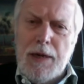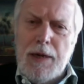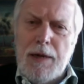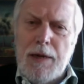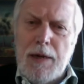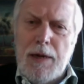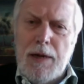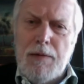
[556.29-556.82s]

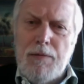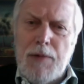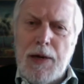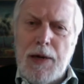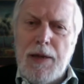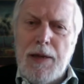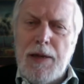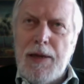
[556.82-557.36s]
Uh,
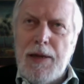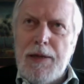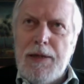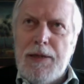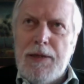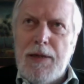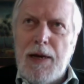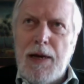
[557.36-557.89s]
one
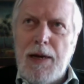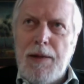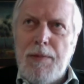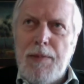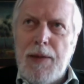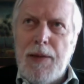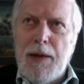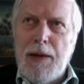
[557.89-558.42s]
is uh,
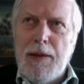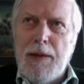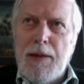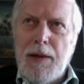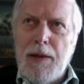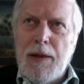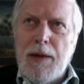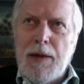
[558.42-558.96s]
that
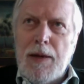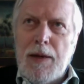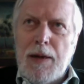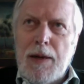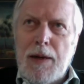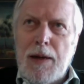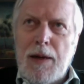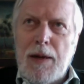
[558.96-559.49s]

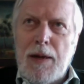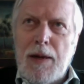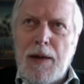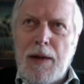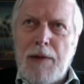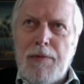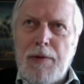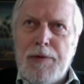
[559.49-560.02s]
uh,
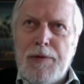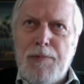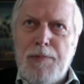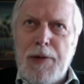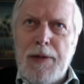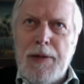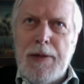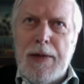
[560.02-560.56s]
I've always
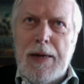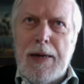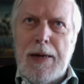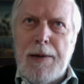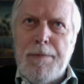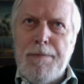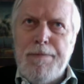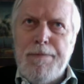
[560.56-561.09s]
been
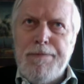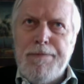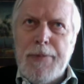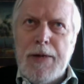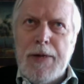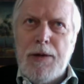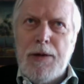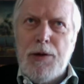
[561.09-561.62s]
uh,
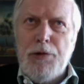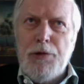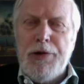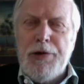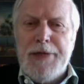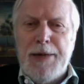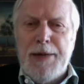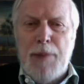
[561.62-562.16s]

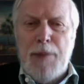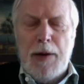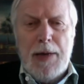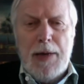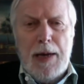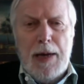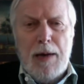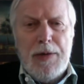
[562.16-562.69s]
curious about
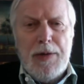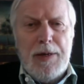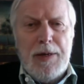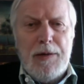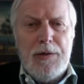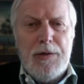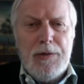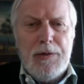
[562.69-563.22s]
how the
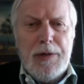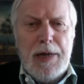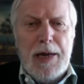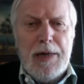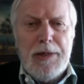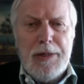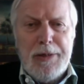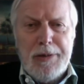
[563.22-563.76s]

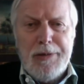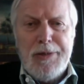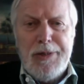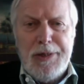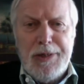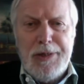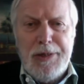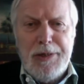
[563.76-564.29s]
international
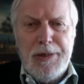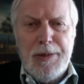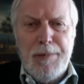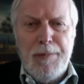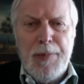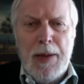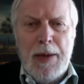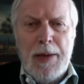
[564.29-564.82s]
system
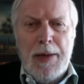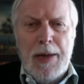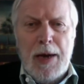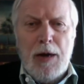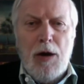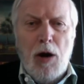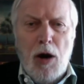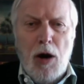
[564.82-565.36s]

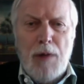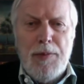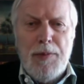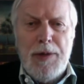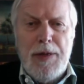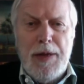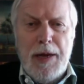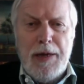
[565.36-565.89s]

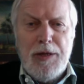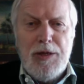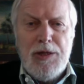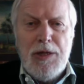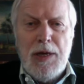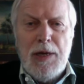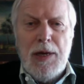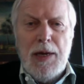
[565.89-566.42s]

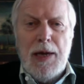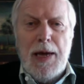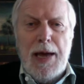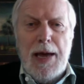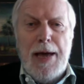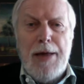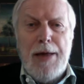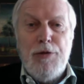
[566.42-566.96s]
accommodates
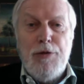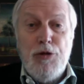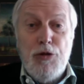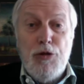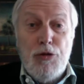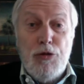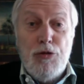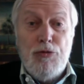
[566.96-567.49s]
uh,
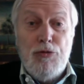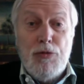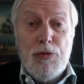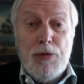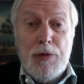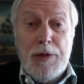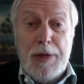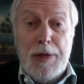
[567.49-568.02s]
new
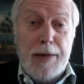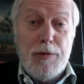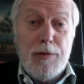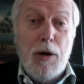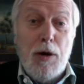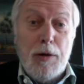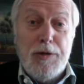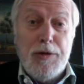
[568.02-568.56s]

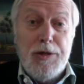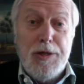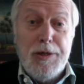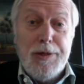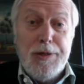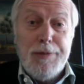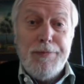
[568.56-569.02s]
technologies.